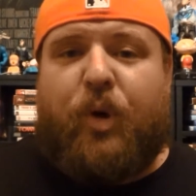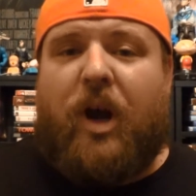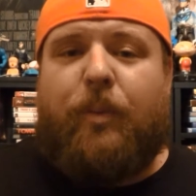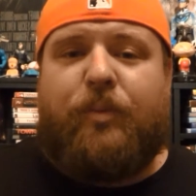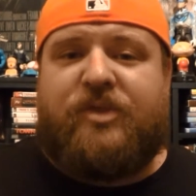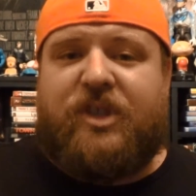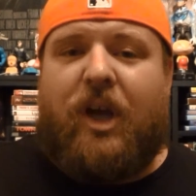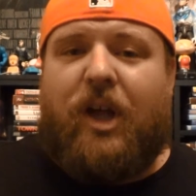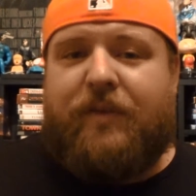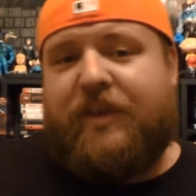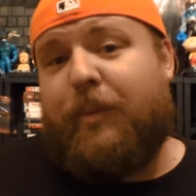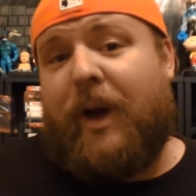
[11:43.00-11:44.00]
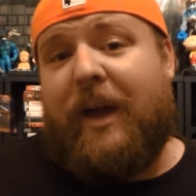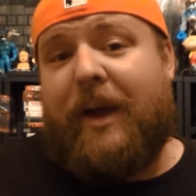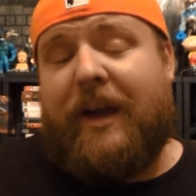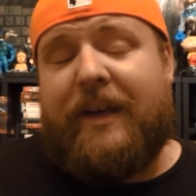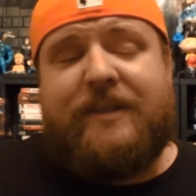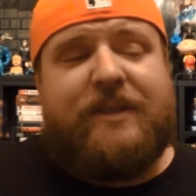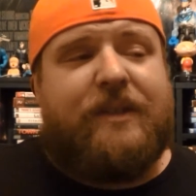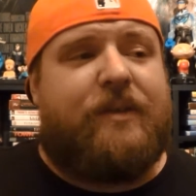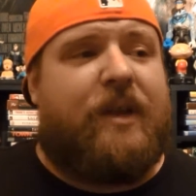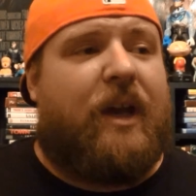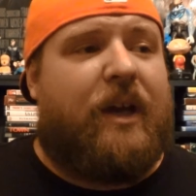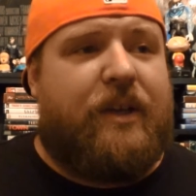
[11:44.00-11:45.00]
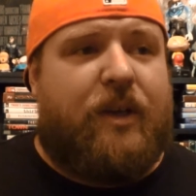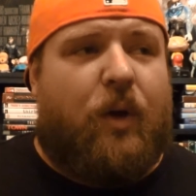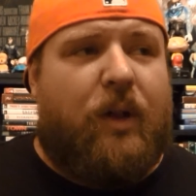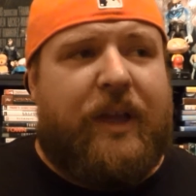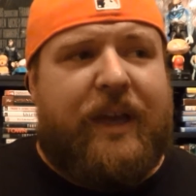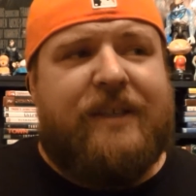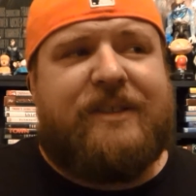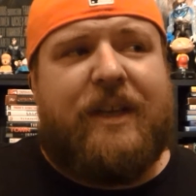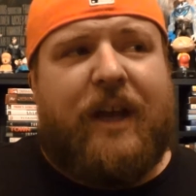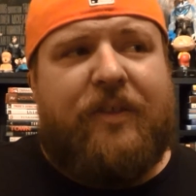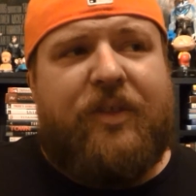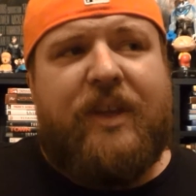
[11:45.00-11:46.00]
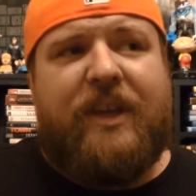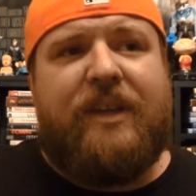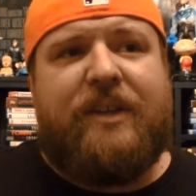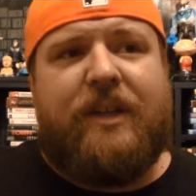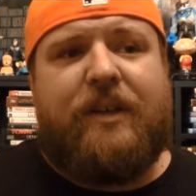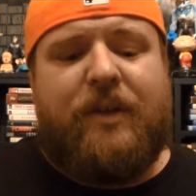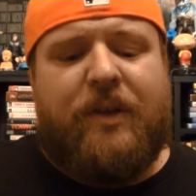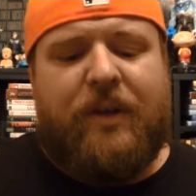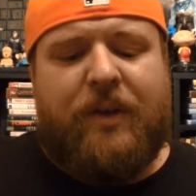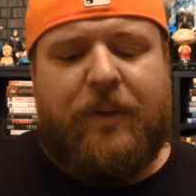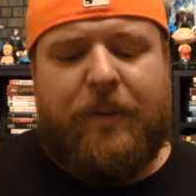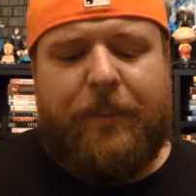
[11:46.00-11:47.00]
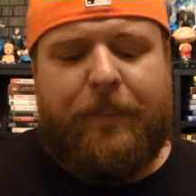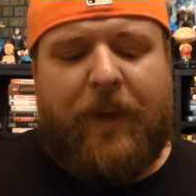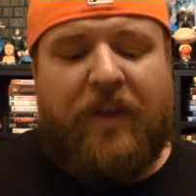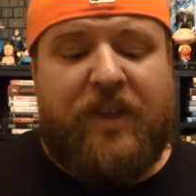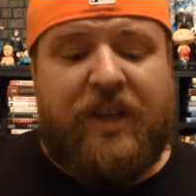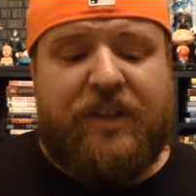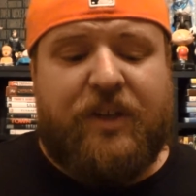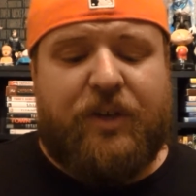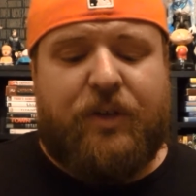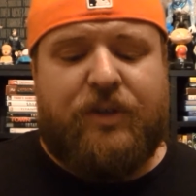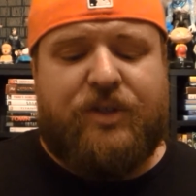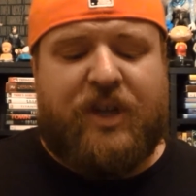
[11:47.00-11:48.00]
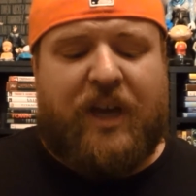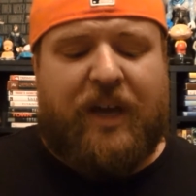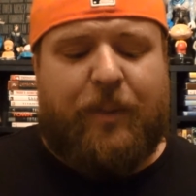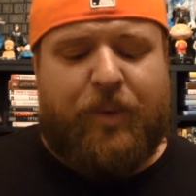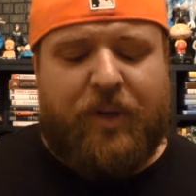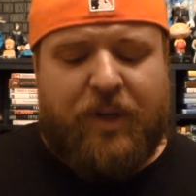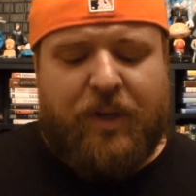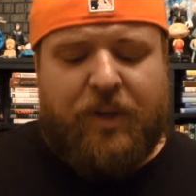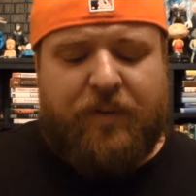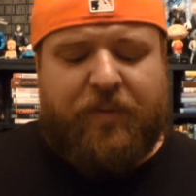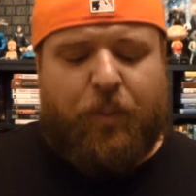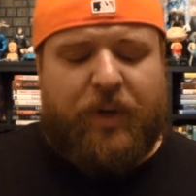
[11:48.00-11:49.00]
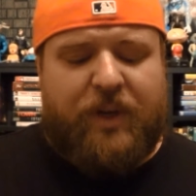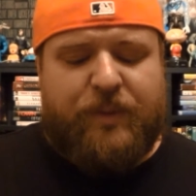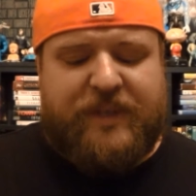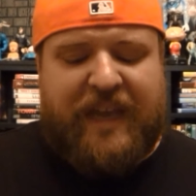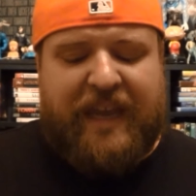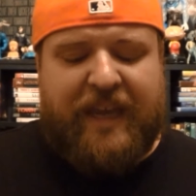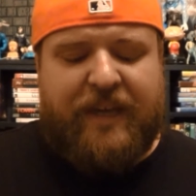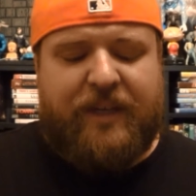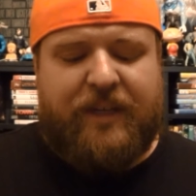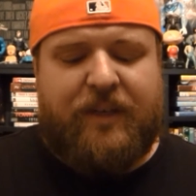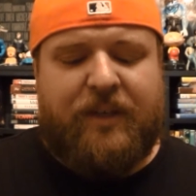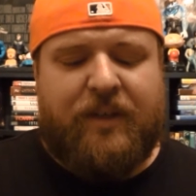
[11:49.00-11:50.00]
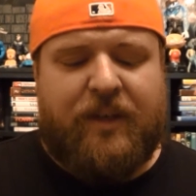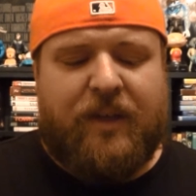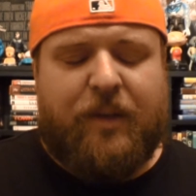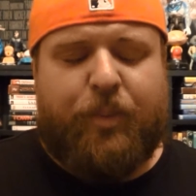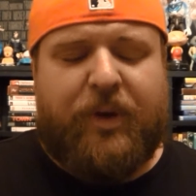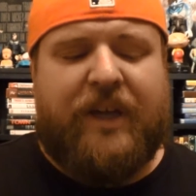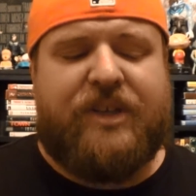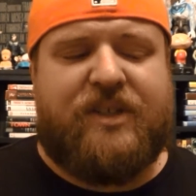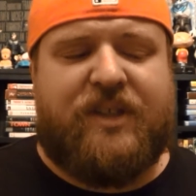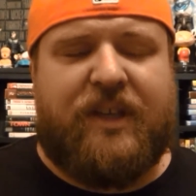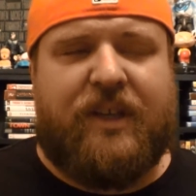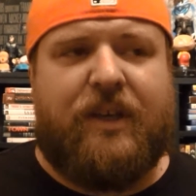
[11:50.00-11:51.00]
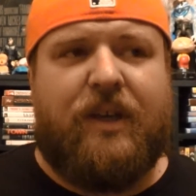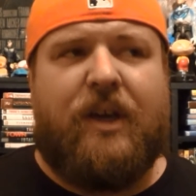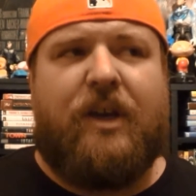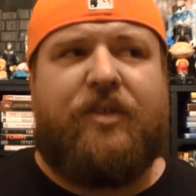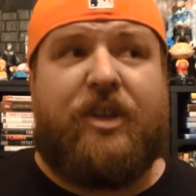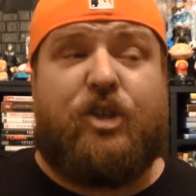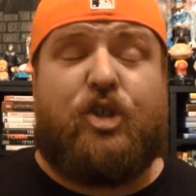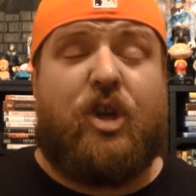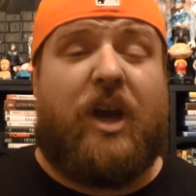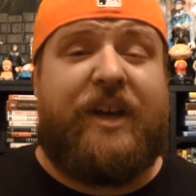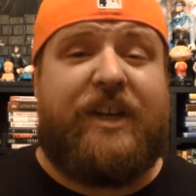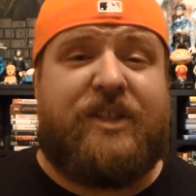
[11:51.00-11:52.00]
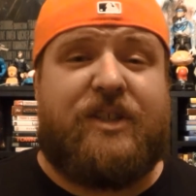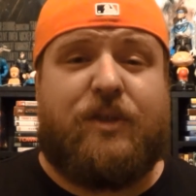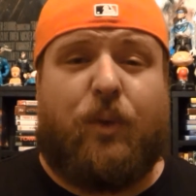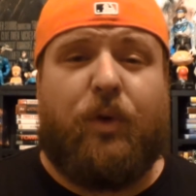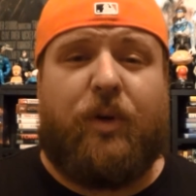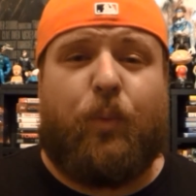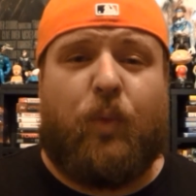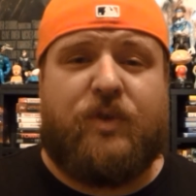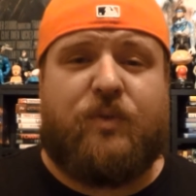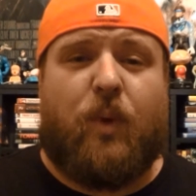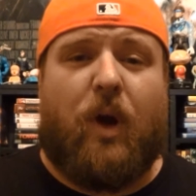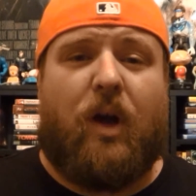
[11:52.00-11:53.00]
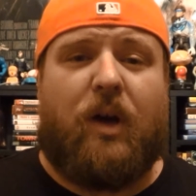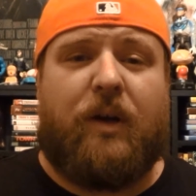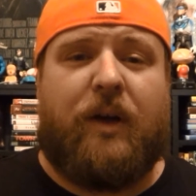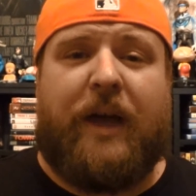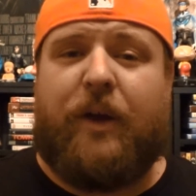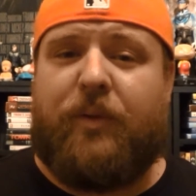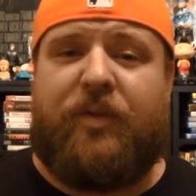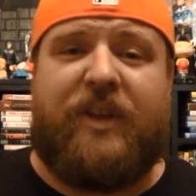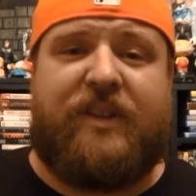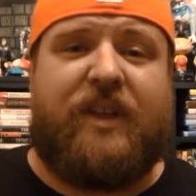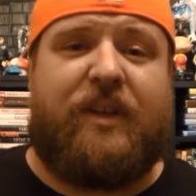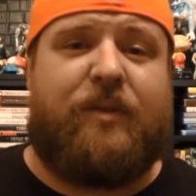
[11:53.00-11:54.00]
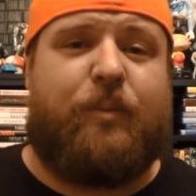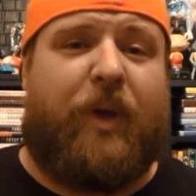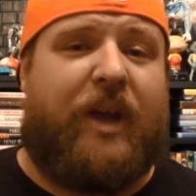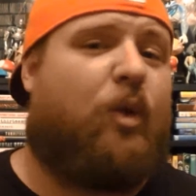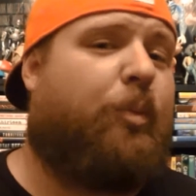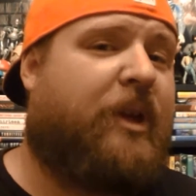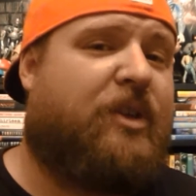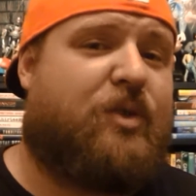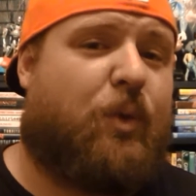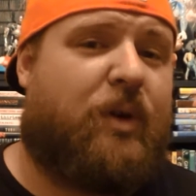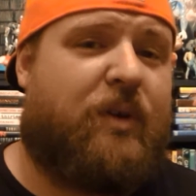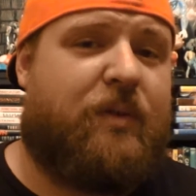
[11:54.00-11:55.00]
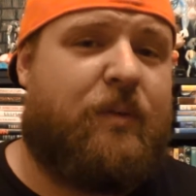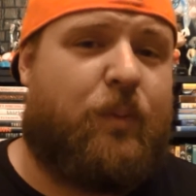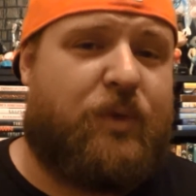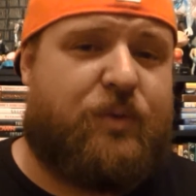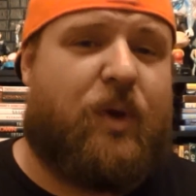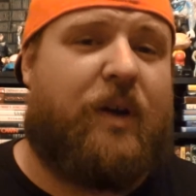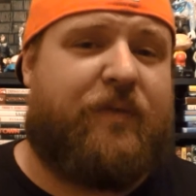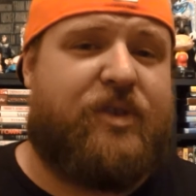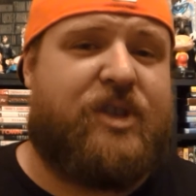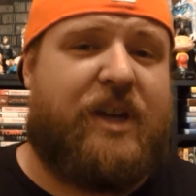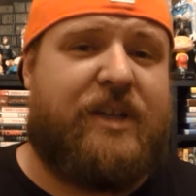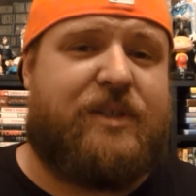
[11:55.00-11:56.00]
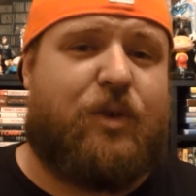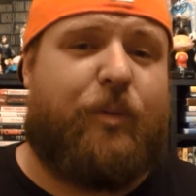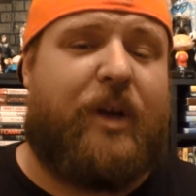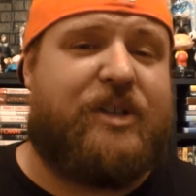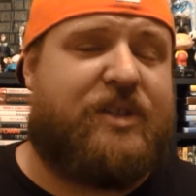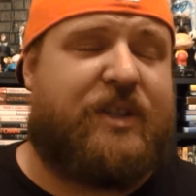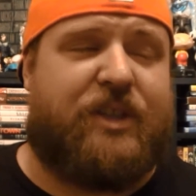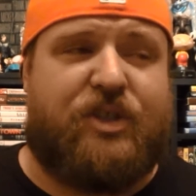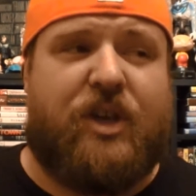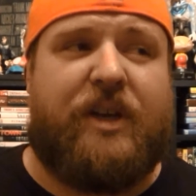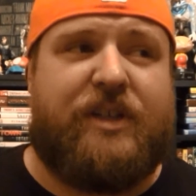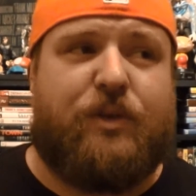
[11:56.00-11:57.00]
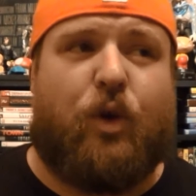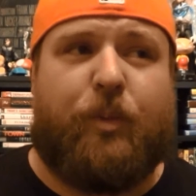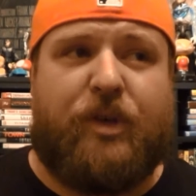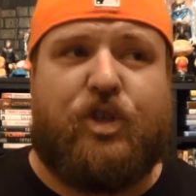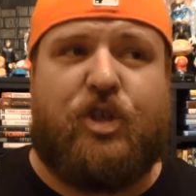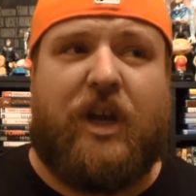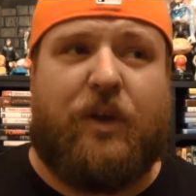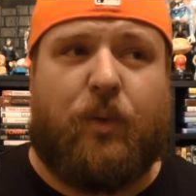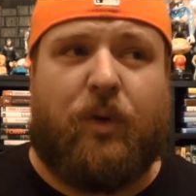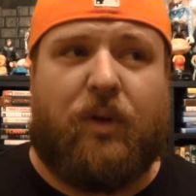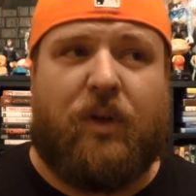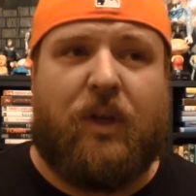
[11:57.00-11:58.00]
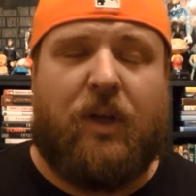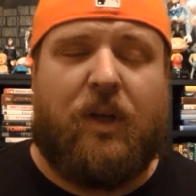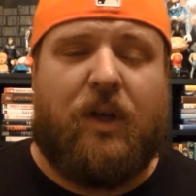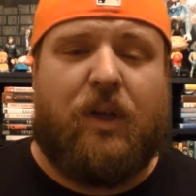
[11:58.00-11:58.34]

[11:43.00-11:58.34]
problem solved in my eyes and uh, you know like i said i think he did i think he did a good job for what he was handed but i just think that Johnny Storm was wrong. I don't think that Michael B. Jordan was wrong for Johnny Storm. I just think that Johnny Storm in general